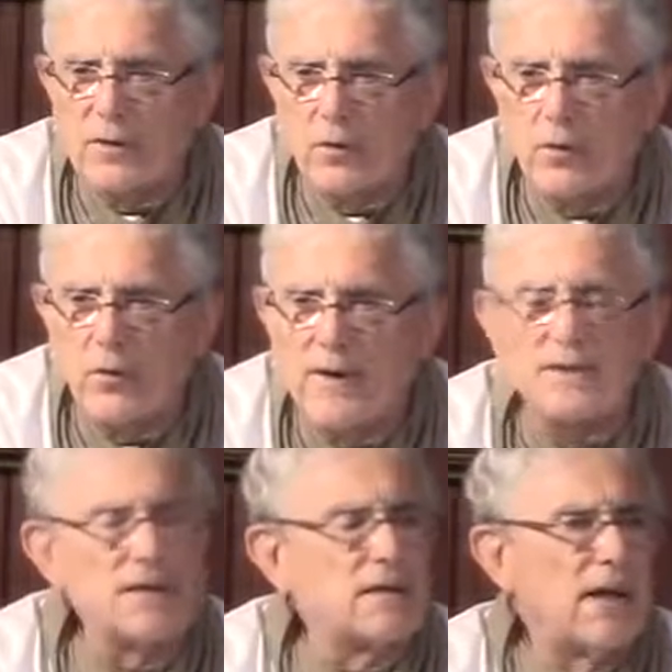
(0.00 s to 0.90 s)
say, well, what
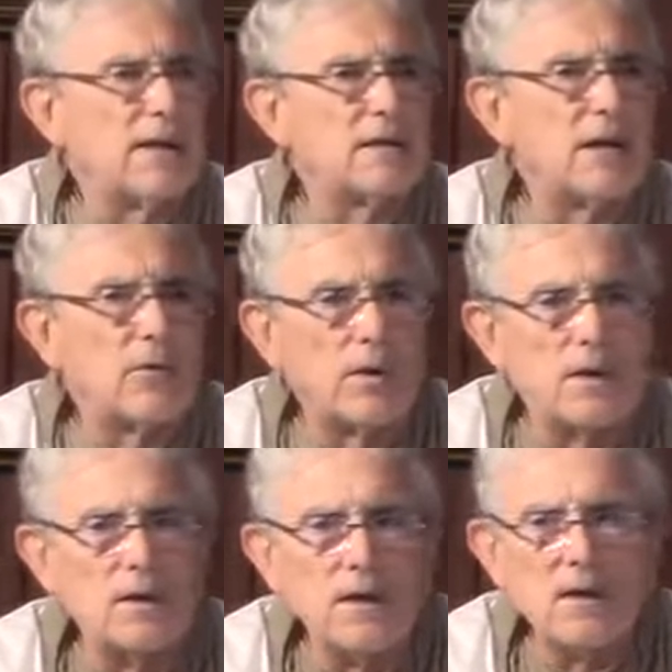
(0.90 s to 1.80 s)
is it like there?
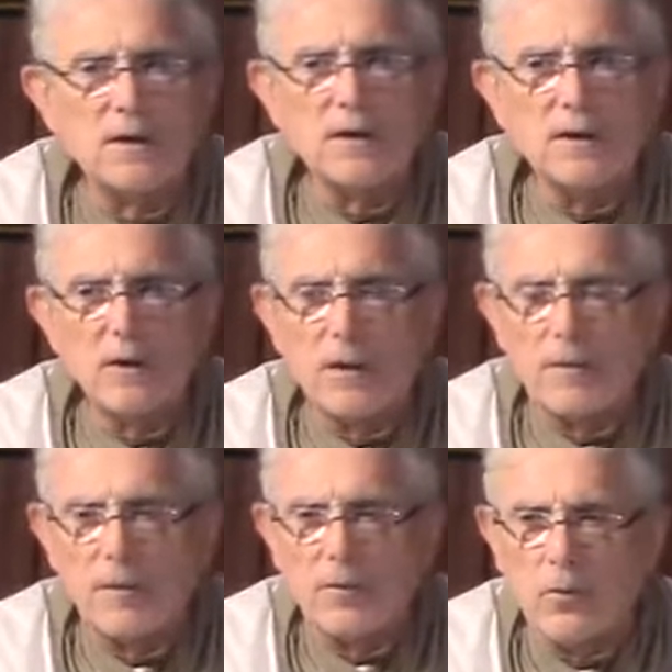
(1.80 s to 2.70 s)
Well, you know, I
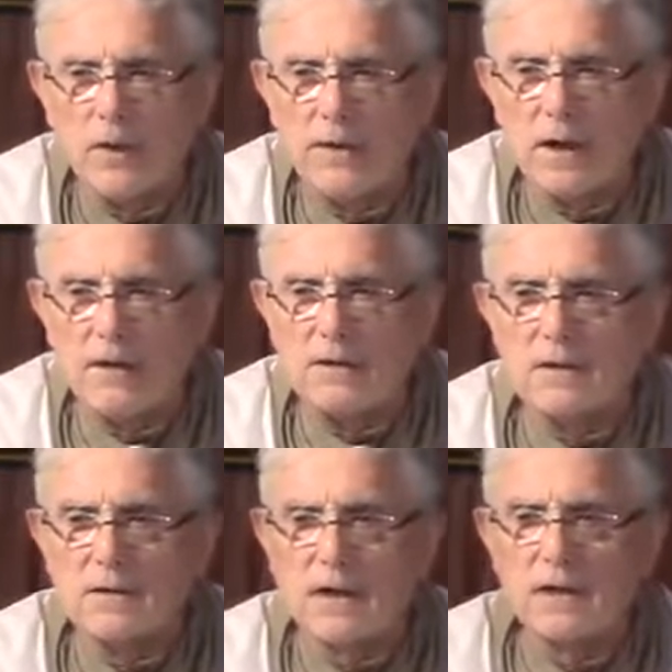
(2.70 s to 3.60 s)
remember one
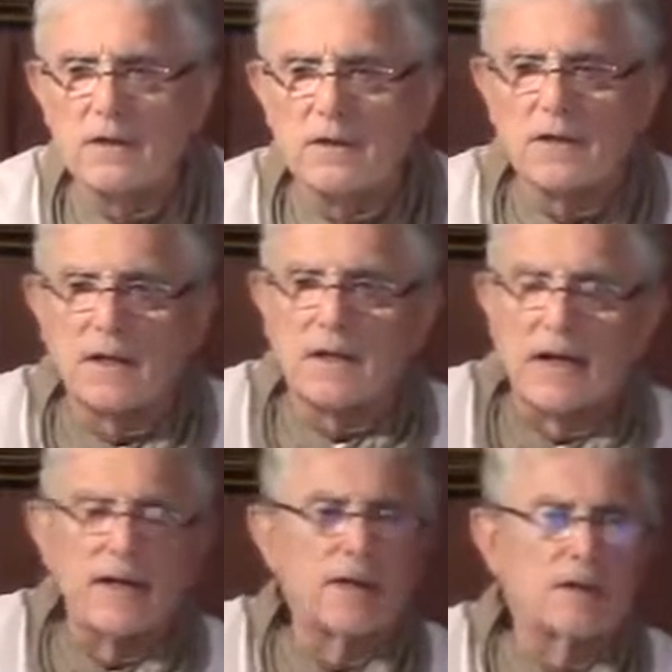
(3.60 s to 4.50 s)
nun telling us at
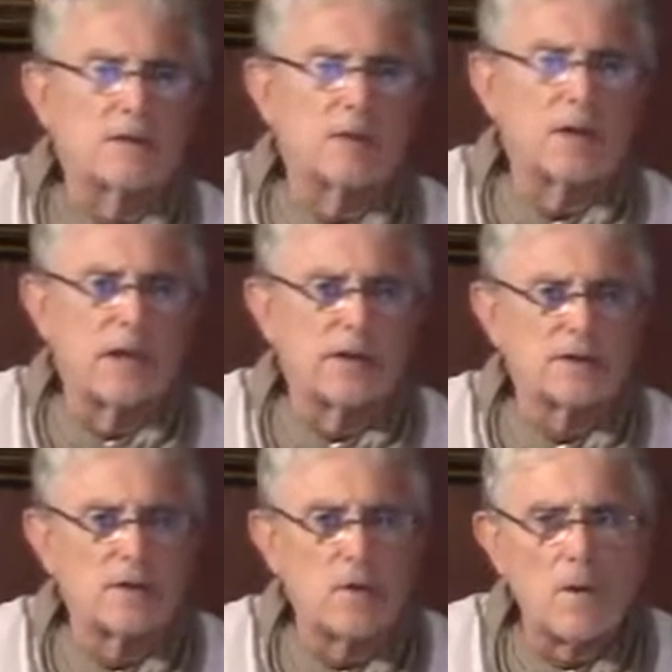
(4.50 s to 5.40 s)
catechism
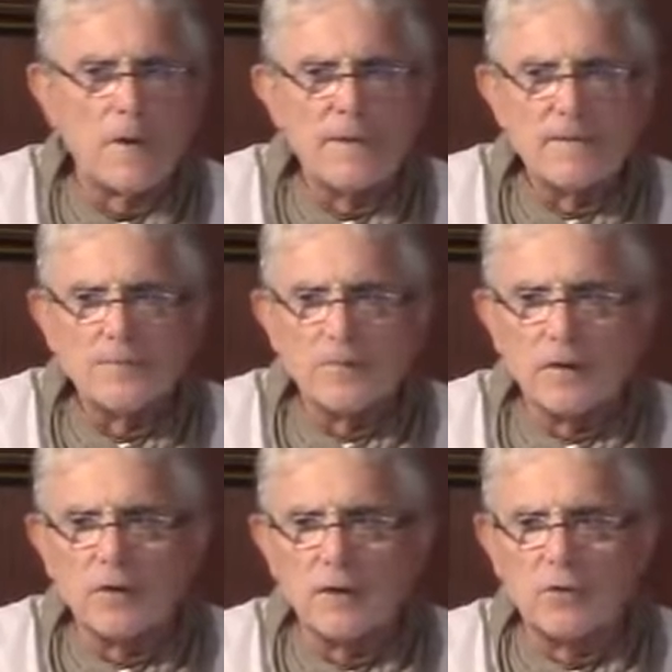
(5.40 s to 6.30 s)
class
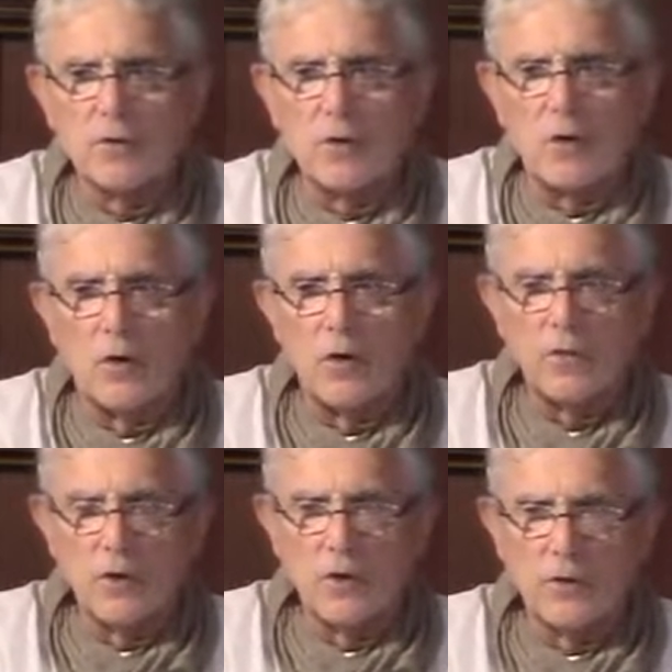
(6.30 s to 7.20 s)
that you'll all,
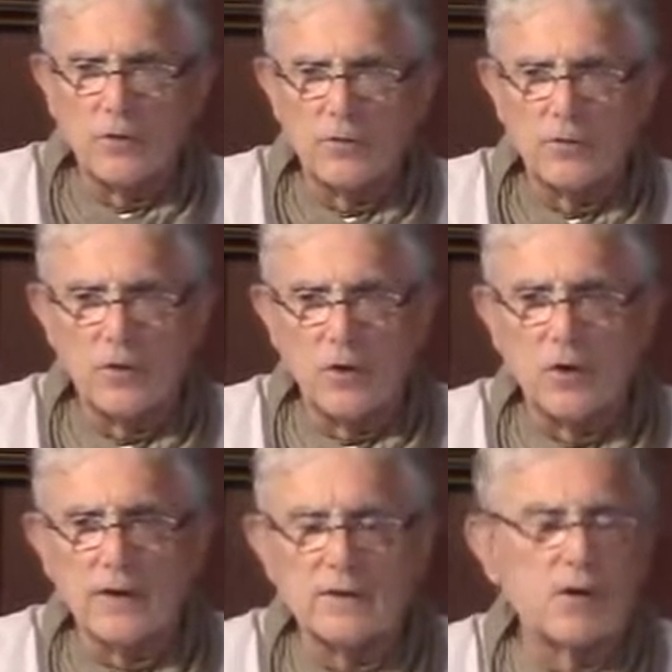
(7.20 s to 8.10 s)
you know, you'll all
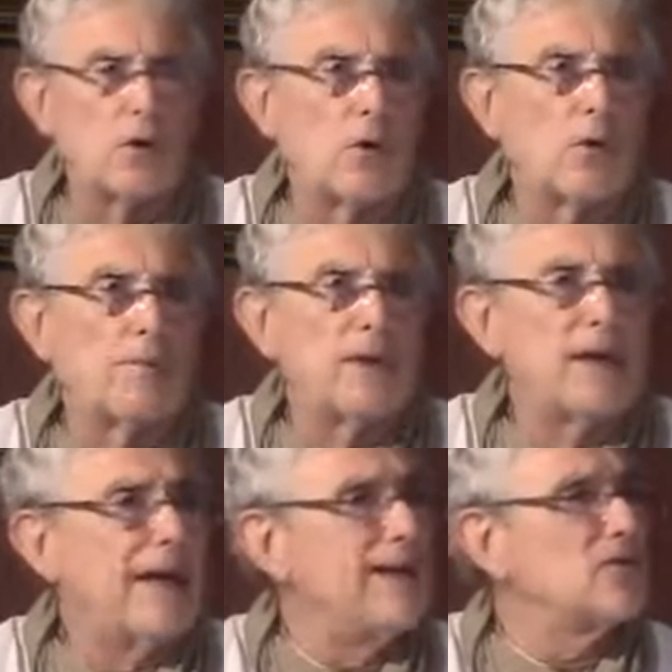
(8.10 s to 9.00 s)
get to go and be
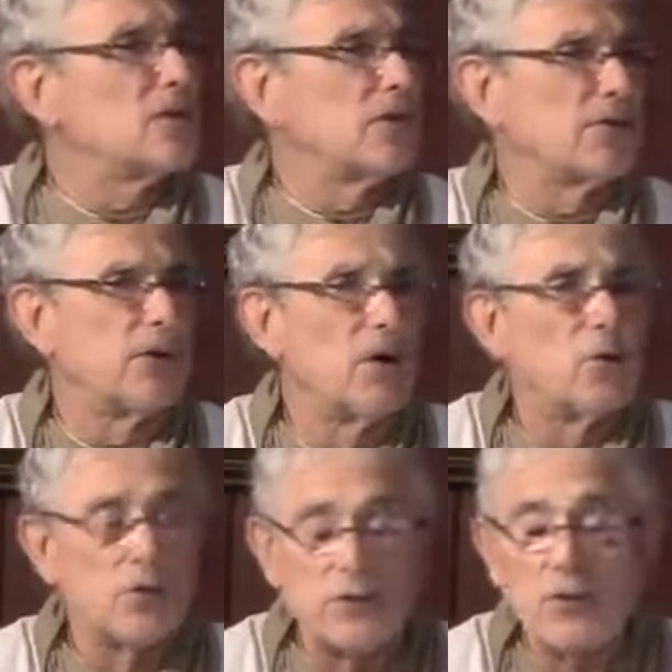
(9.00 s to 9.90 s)
angels.
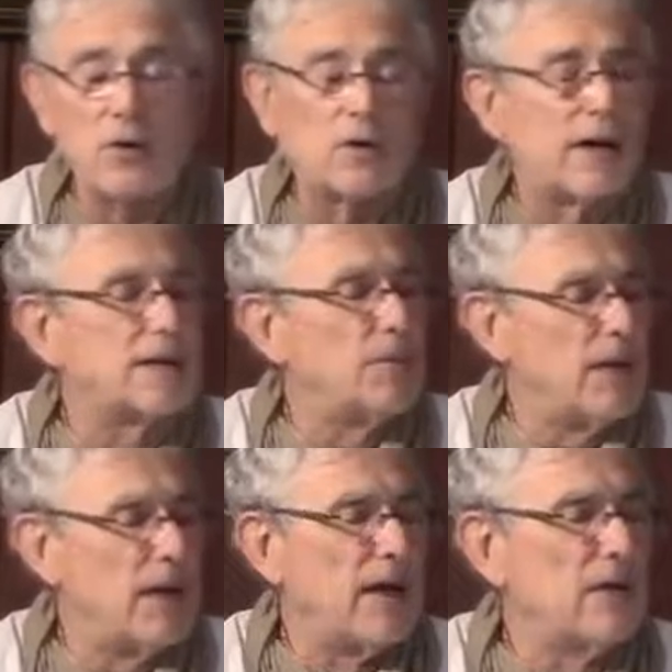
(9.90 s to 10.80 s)
Wouldn't you all like to
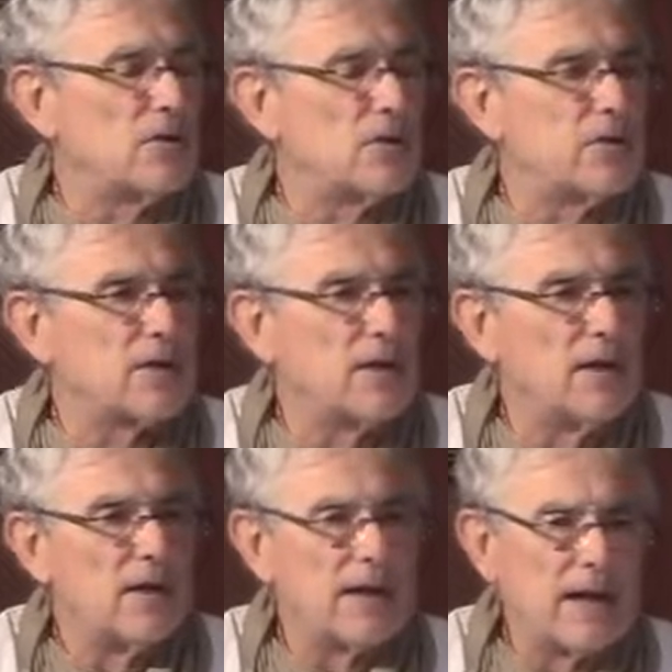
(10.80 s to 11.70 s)
be angels?
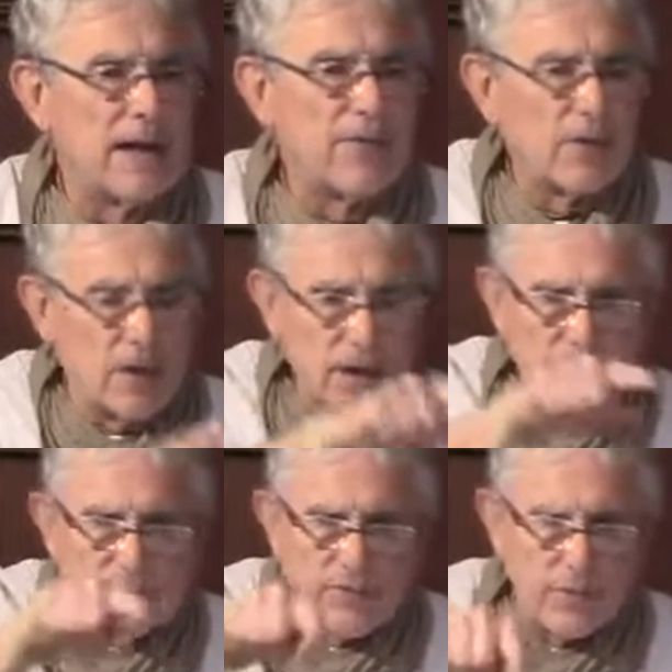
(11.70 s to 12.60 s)
Mm-hmm. And out of a
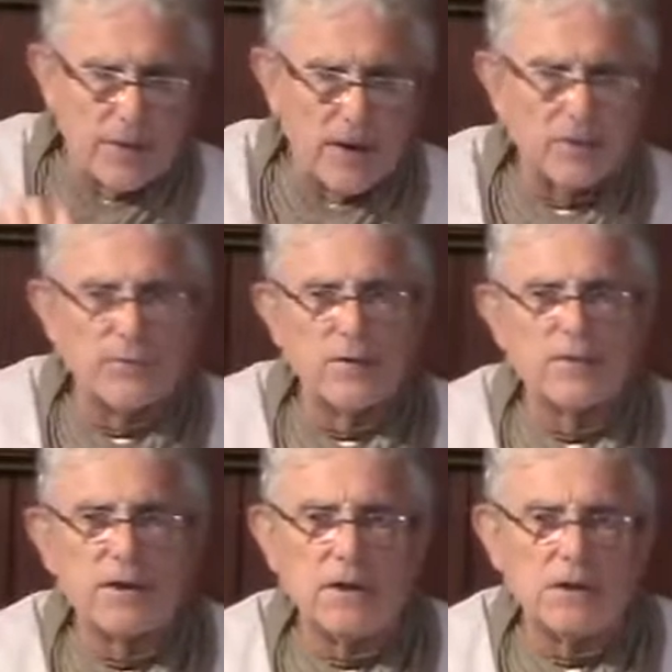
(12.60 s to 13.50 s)
class of about
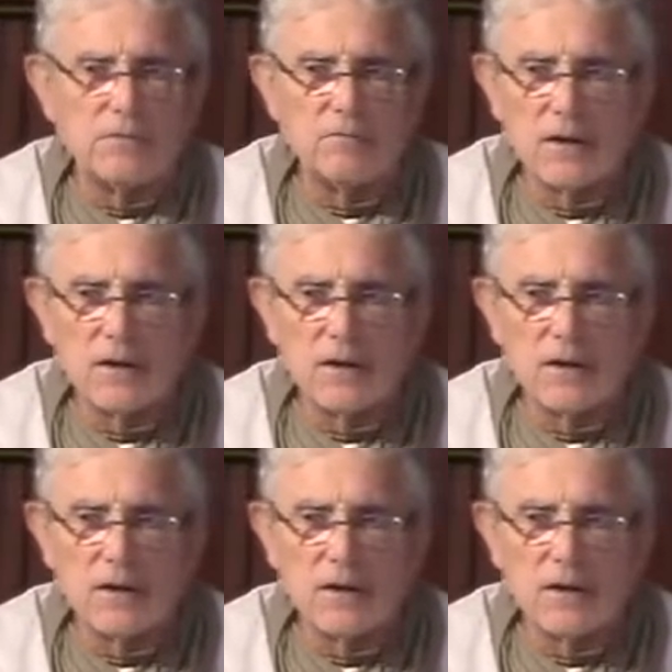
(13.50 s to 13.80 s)
15